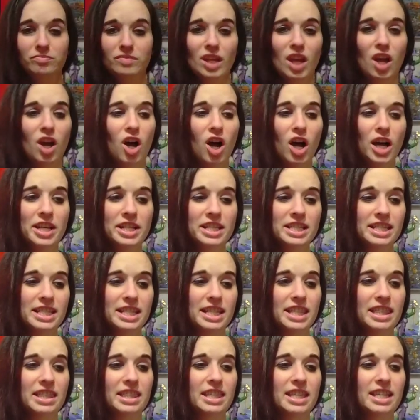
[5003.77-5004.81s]

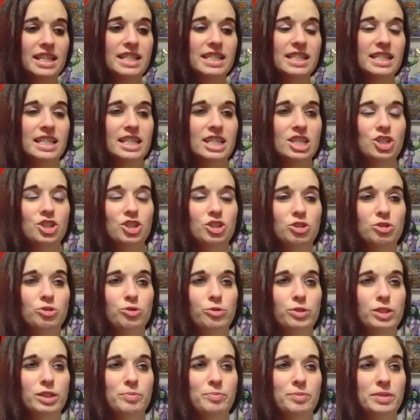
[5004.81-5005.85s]
Honestly, this issue
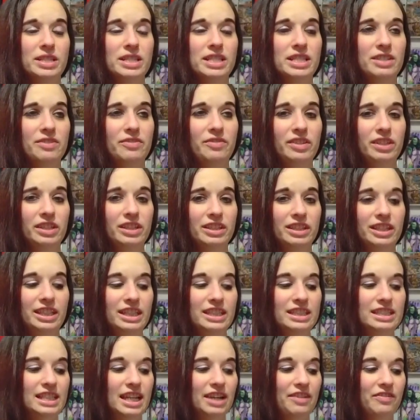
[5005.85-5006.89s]

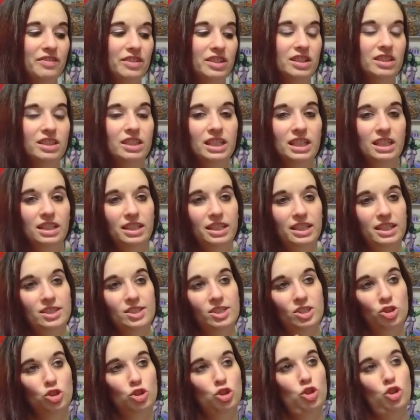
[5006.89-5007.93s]
specifically definitely like
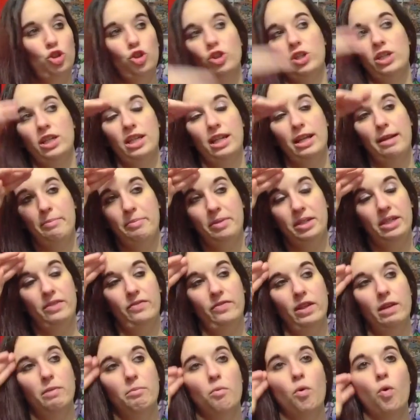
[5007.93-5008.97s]
took it up
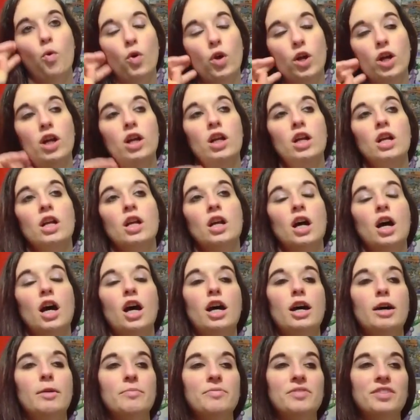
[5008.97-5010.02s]
even more
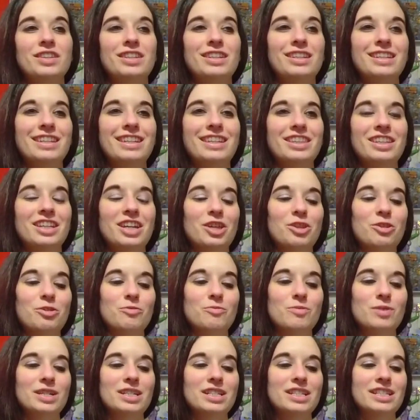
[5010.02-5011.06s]
than any of the other
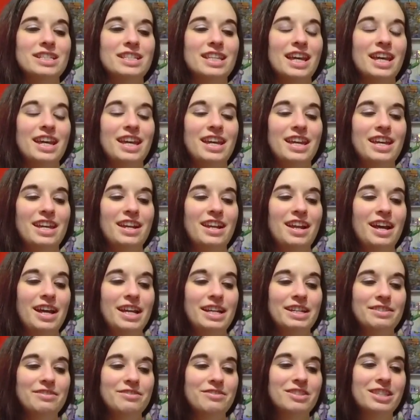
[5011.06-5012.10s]
ones.
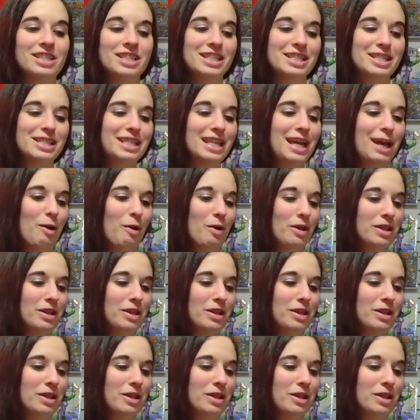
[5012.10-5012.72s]
And this is that